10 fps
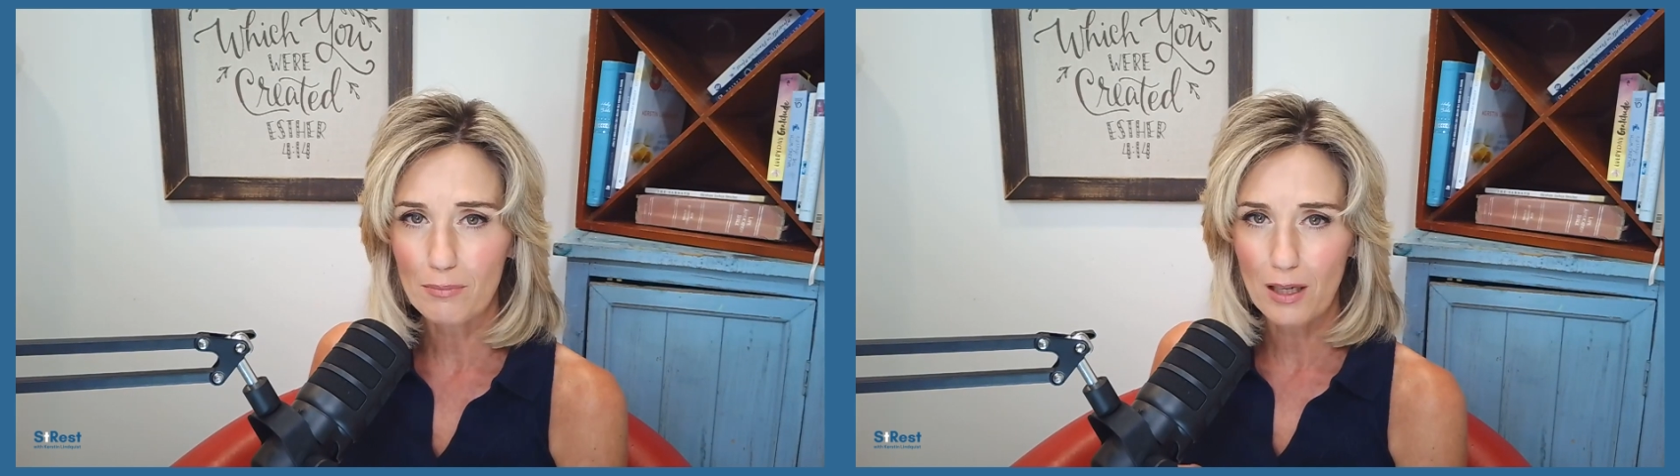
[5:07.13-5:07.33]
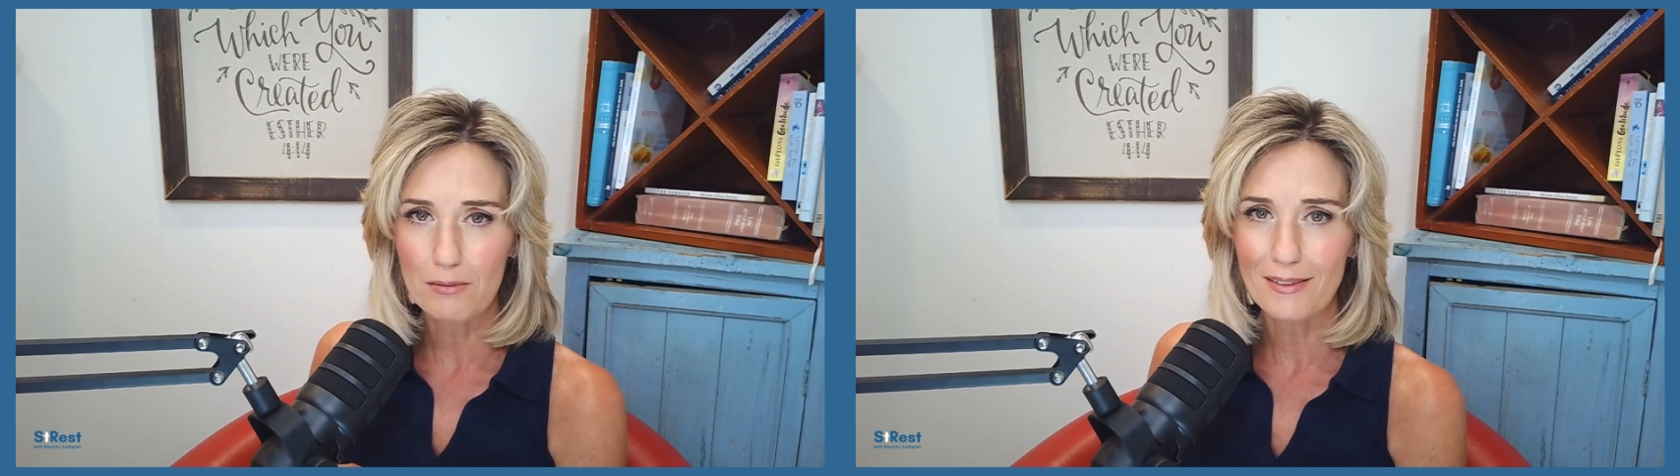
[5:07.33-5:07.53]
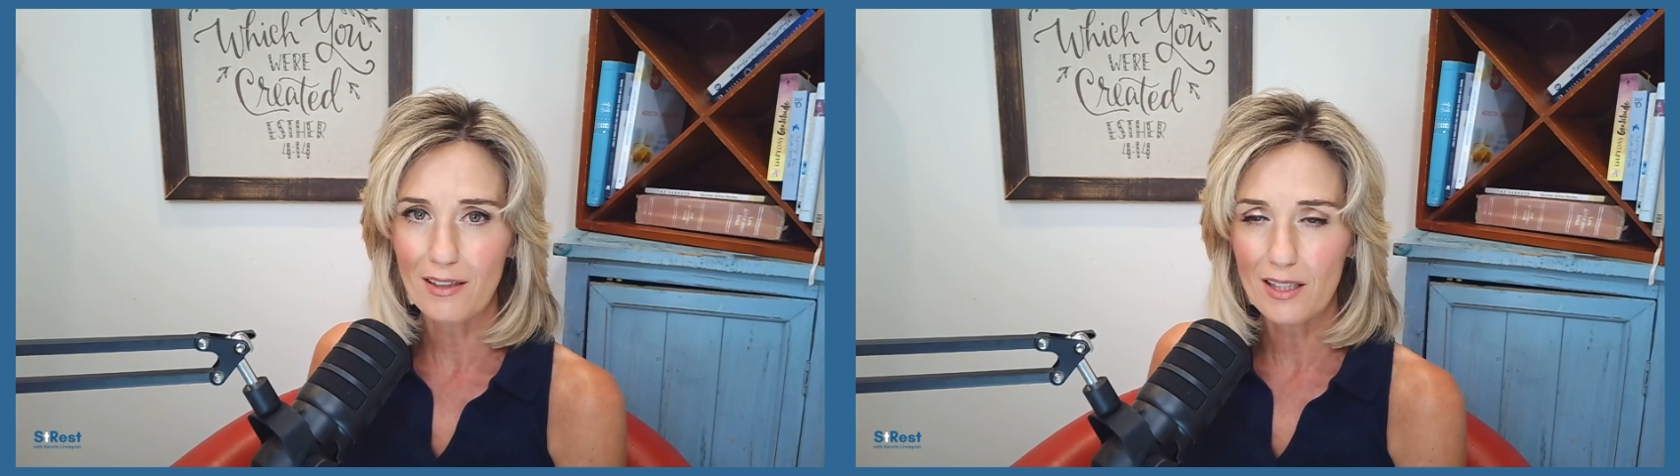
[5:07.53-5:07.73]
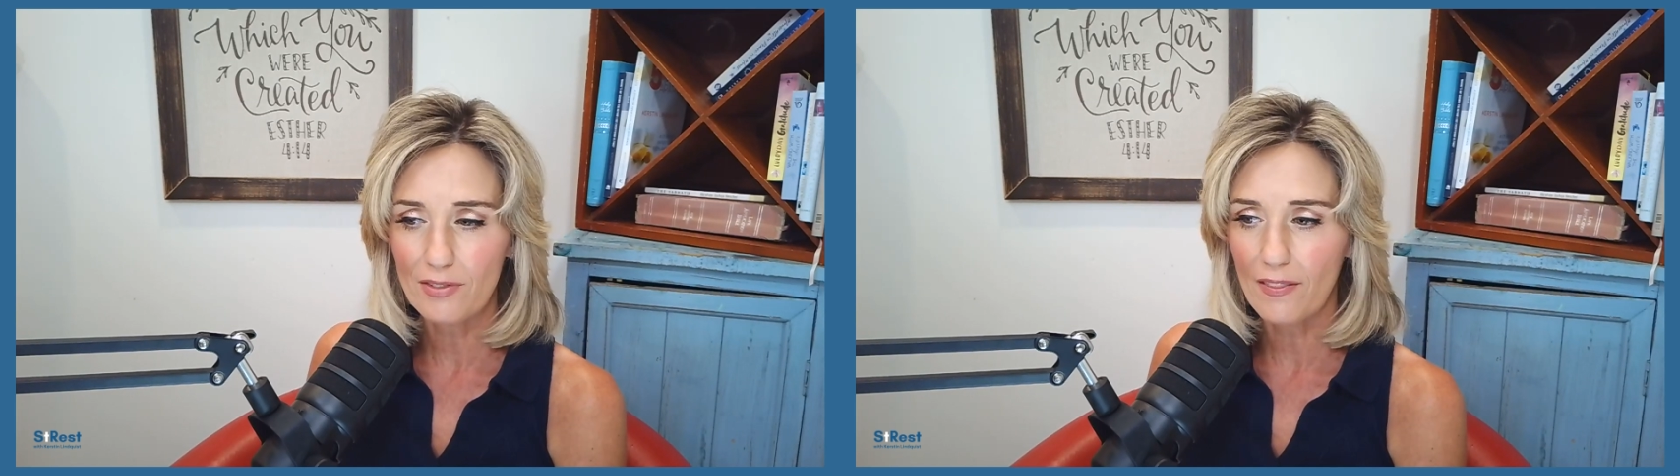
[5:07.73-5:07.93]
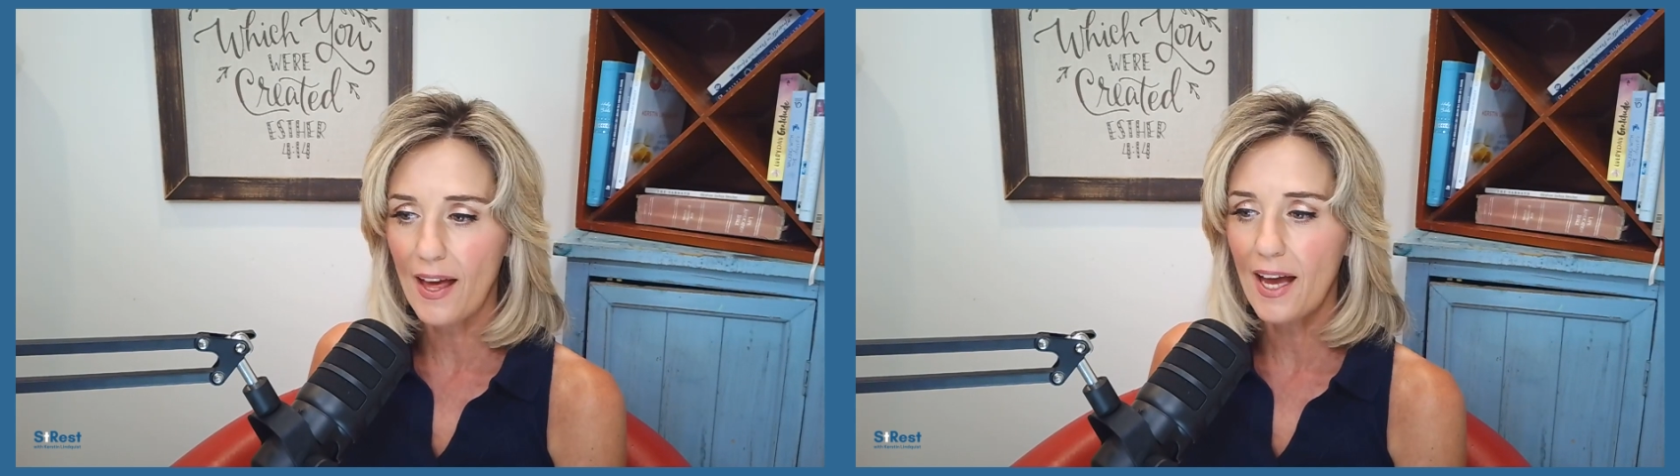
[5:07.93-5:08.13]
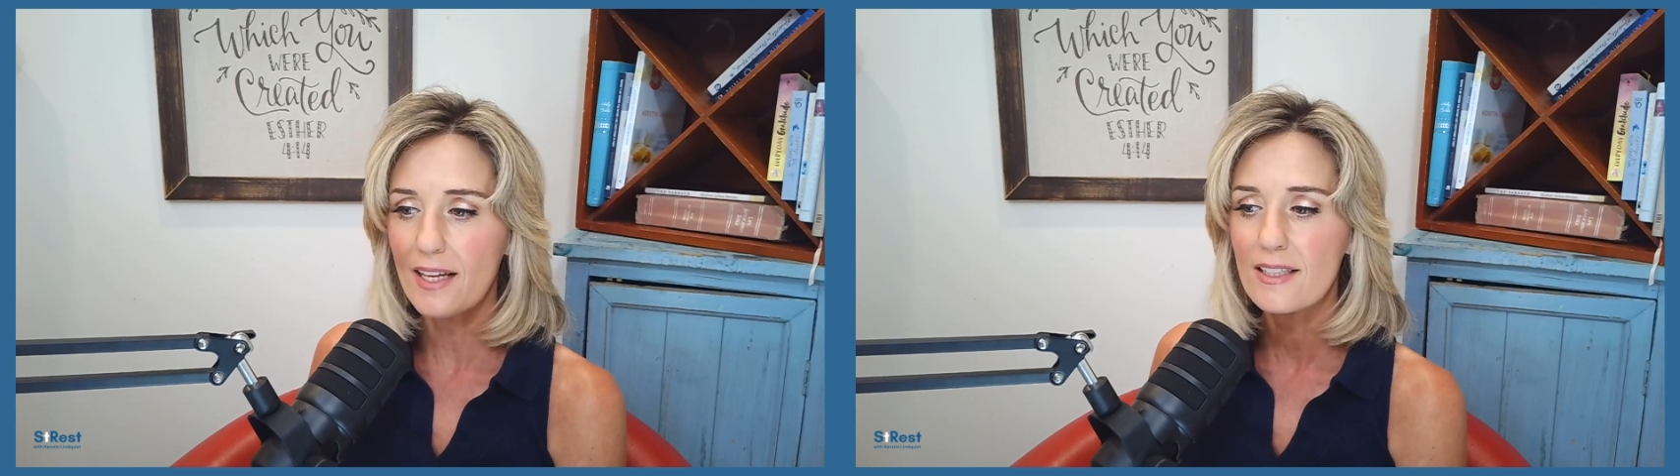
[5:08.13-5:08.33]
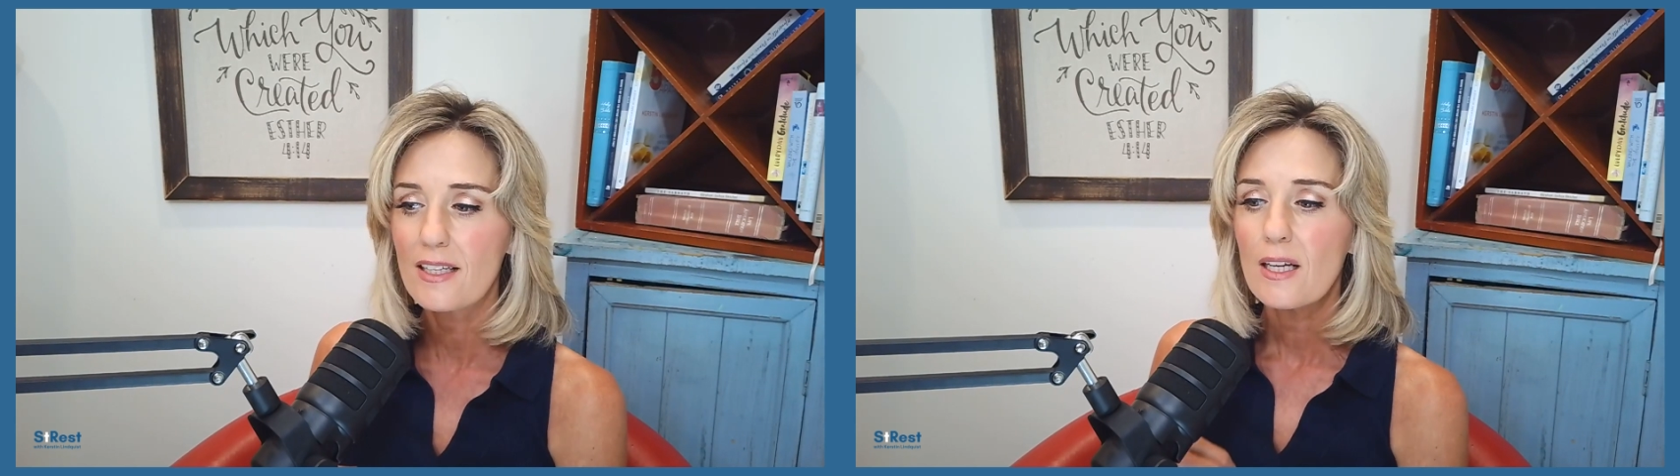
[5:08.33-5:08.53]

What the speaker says: probably not even that,